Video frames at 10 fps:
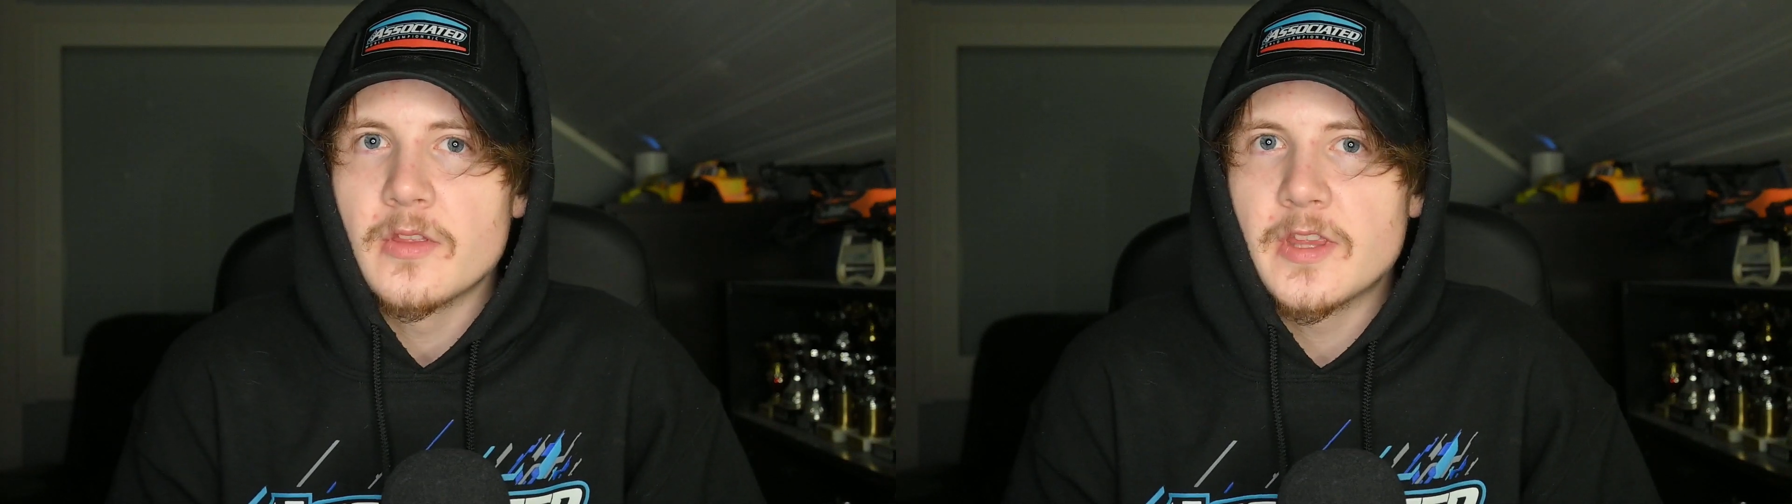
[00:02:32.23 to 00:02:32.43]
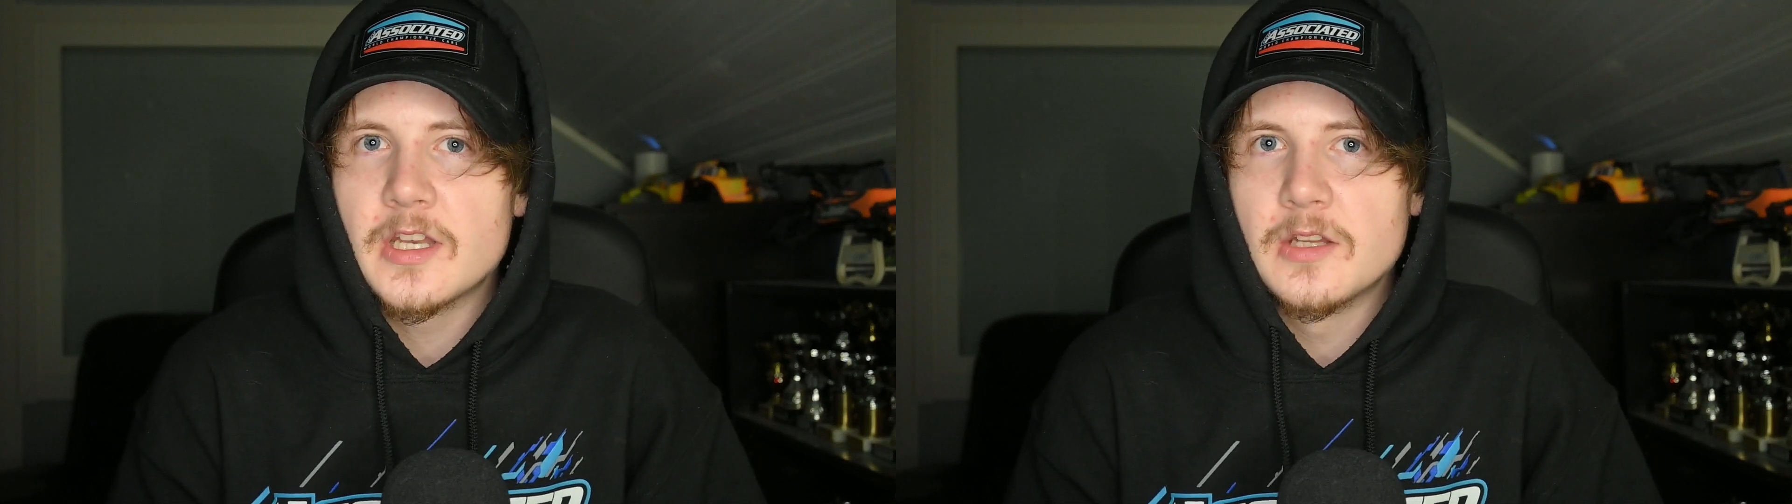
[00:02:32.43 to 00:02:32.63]

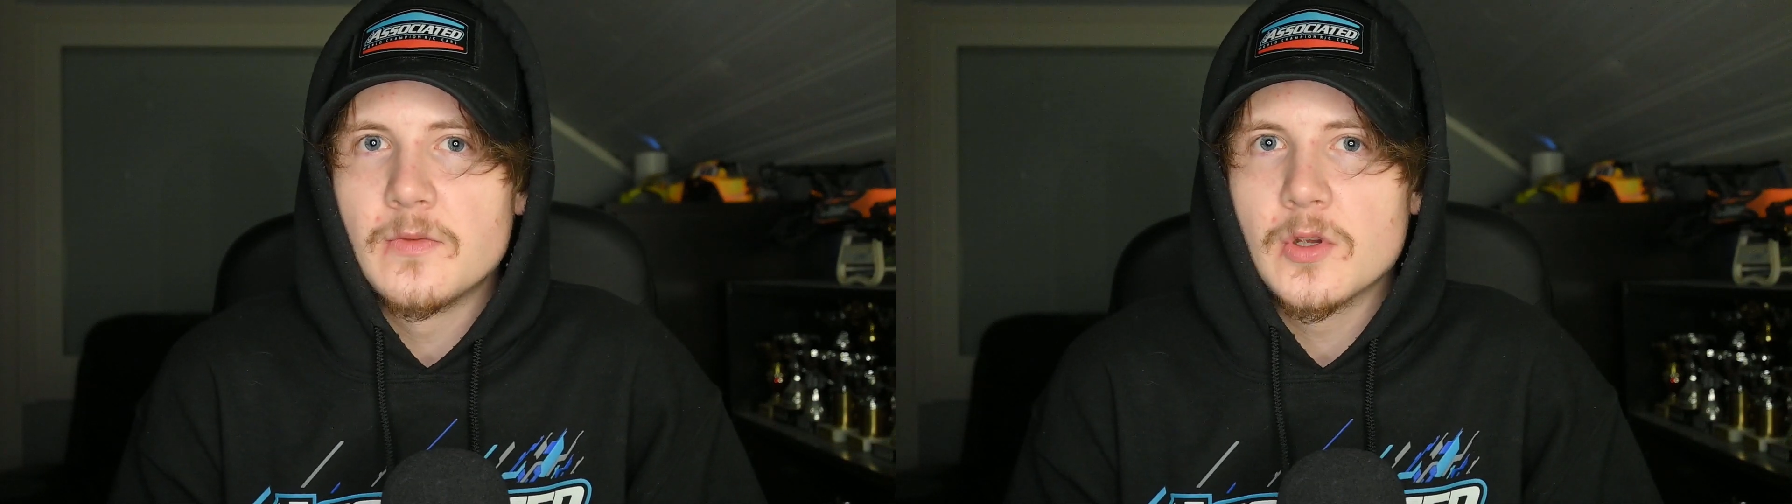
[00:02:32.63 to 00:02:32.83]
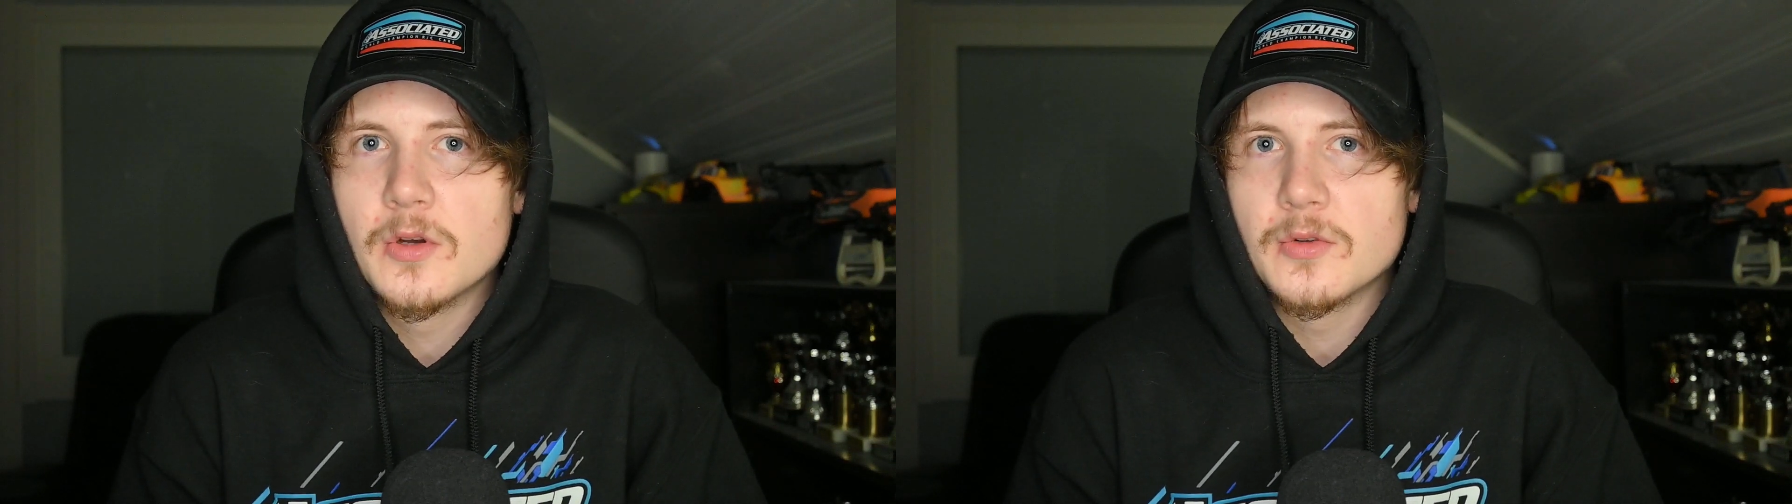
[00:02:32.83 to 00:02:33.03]
Then if
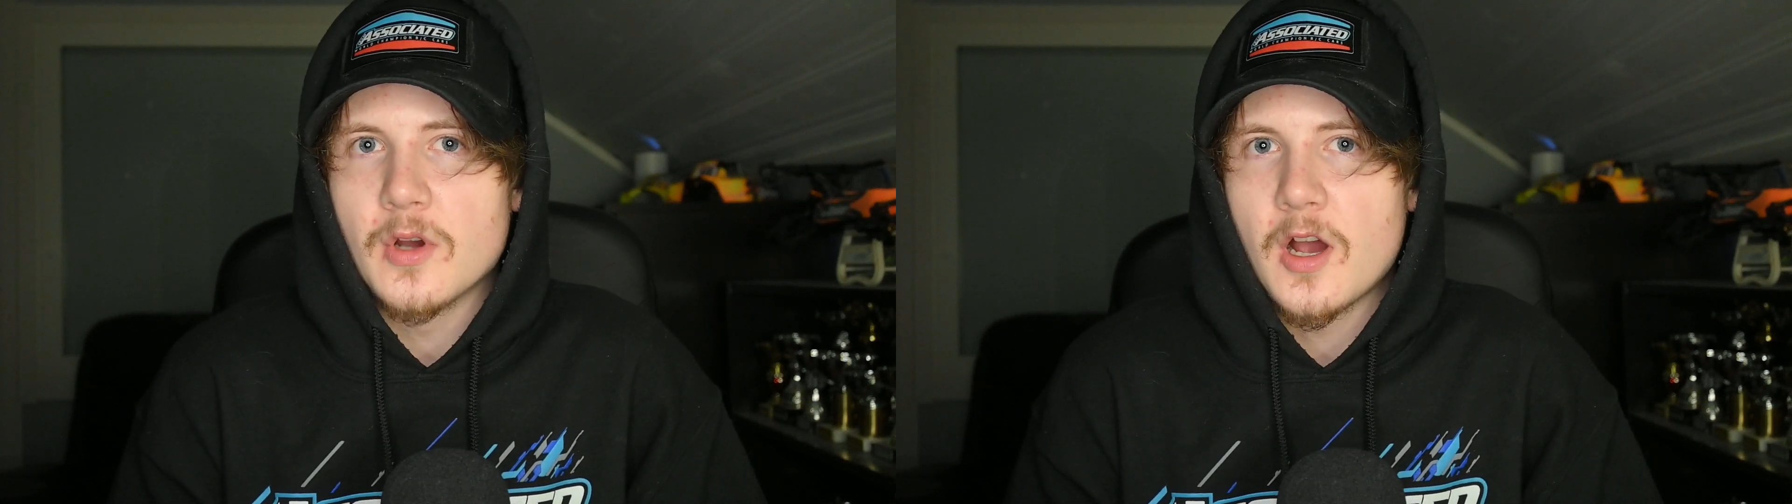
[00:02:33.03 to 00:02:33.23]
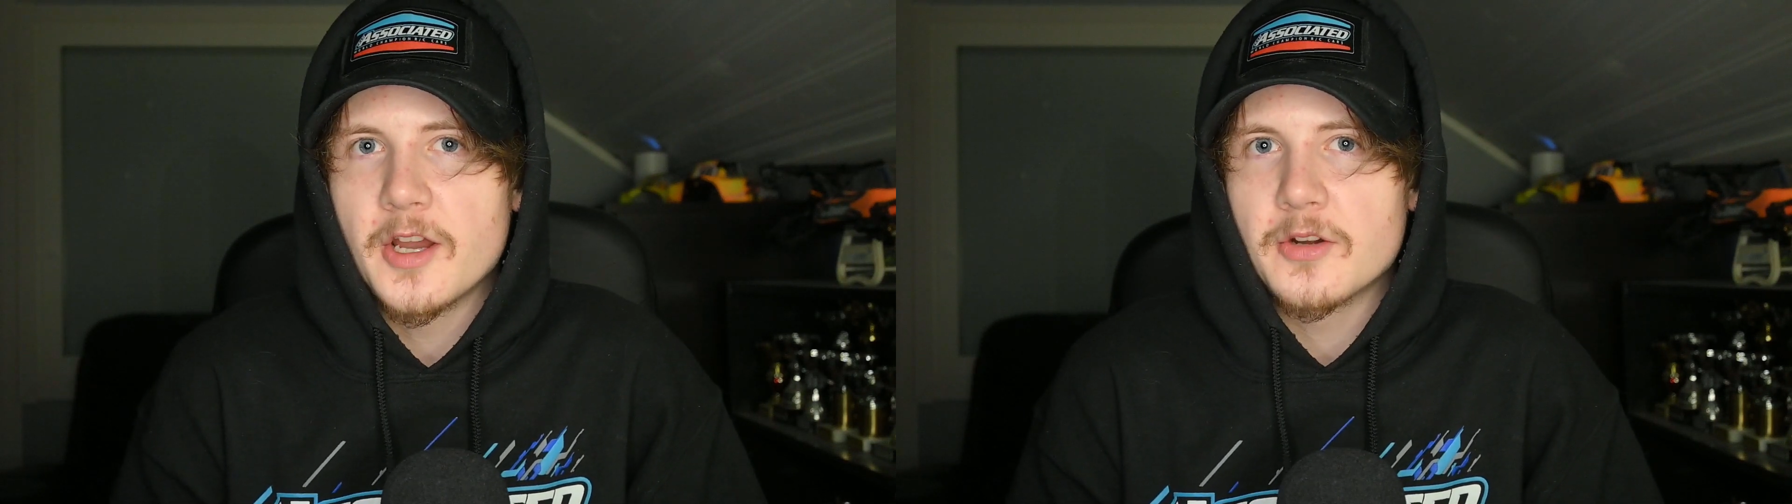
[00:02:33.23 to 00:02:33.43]
you go to
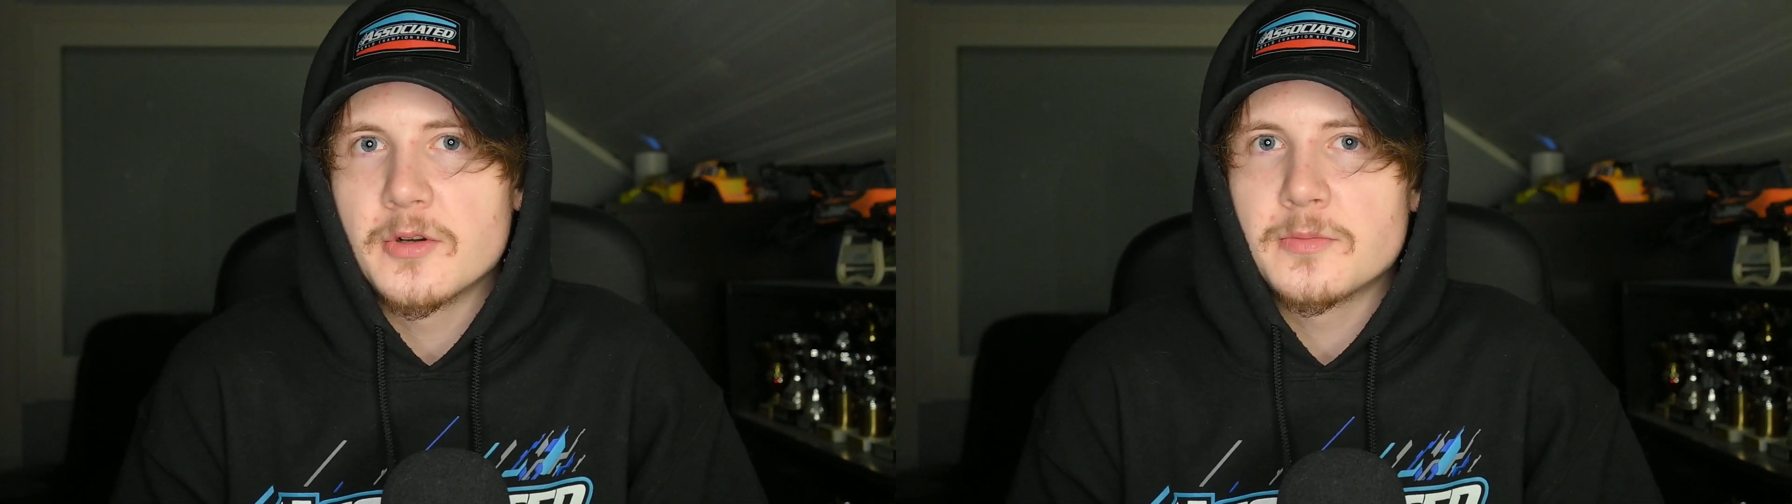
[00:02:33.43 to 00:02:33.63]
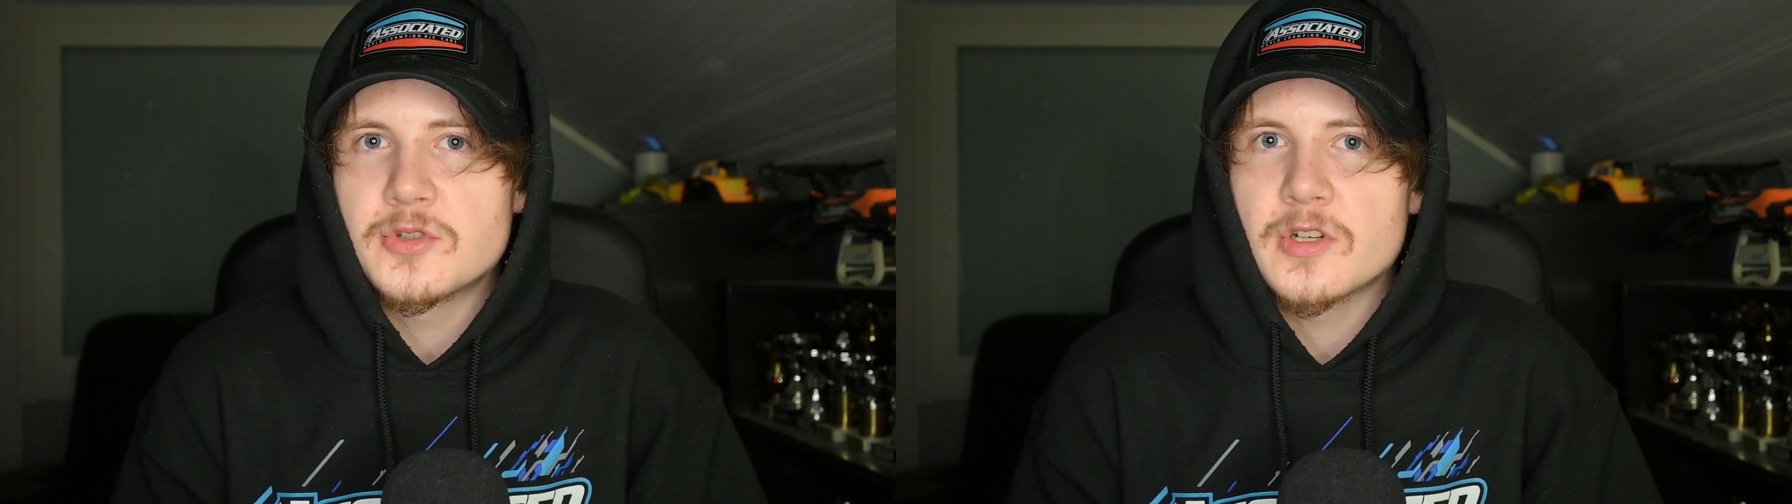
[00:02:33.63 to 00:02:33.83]
higher
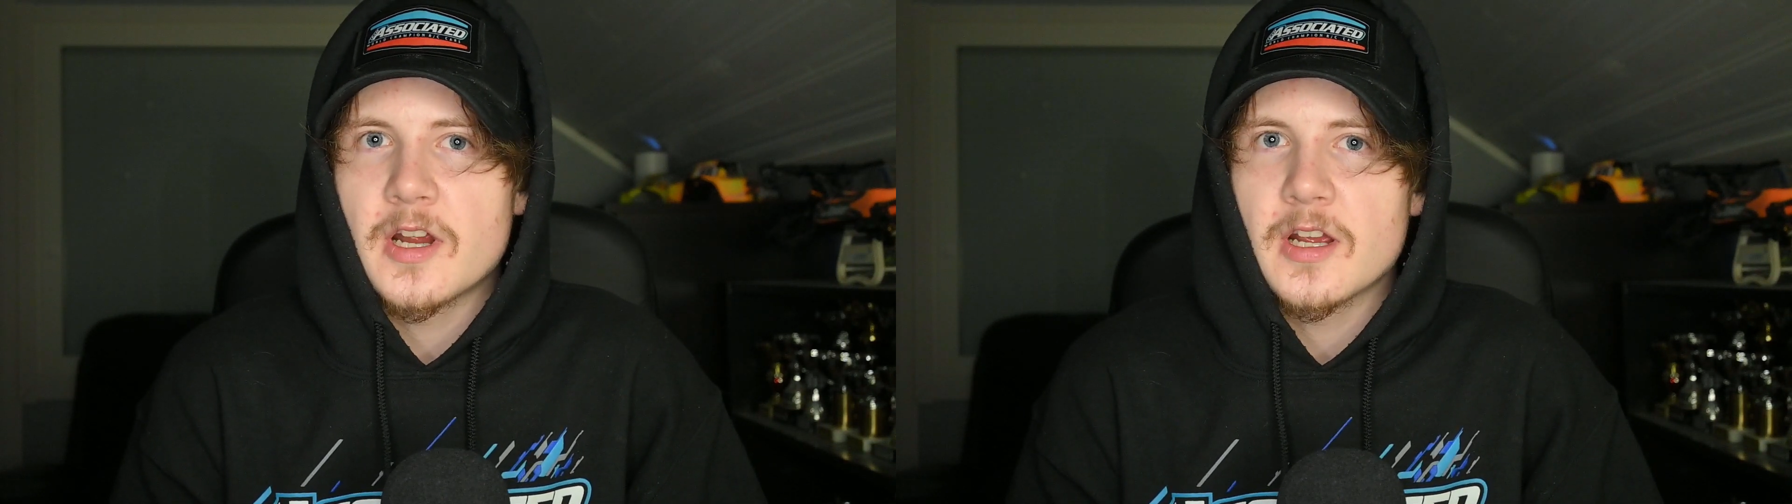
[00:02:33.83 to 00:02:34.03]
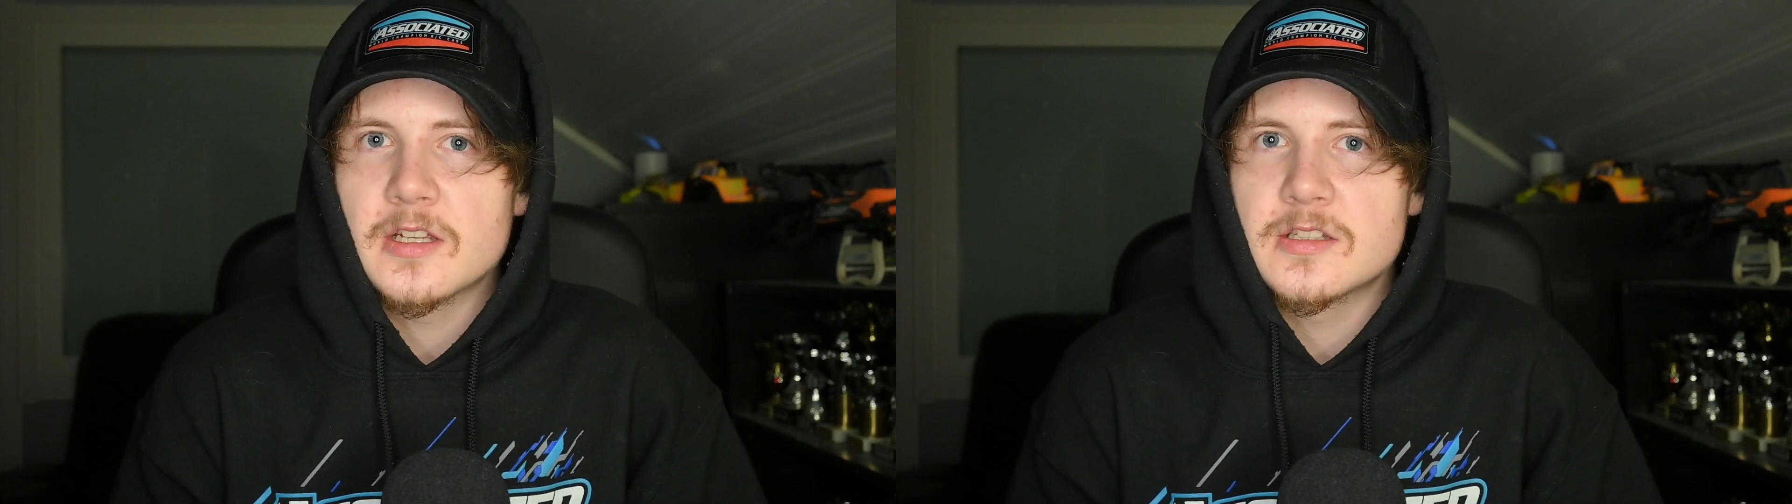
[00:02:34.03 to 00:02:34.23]
grip
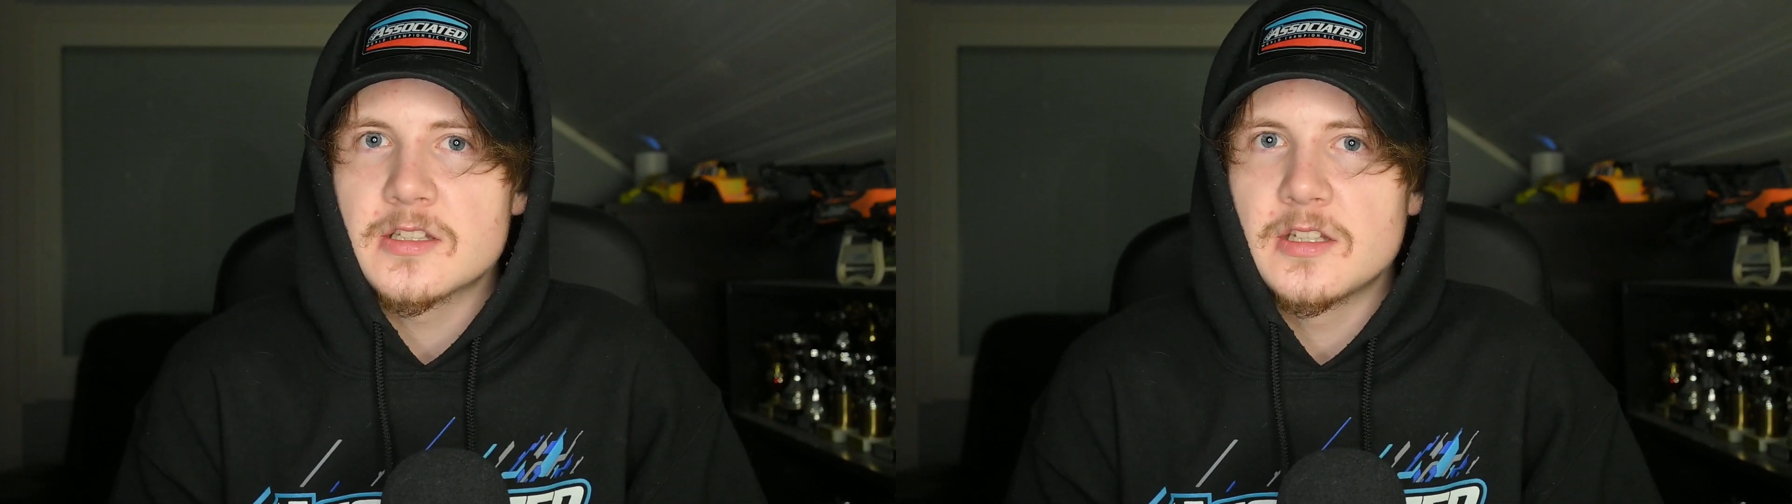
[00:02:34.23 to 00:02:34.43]
tracks,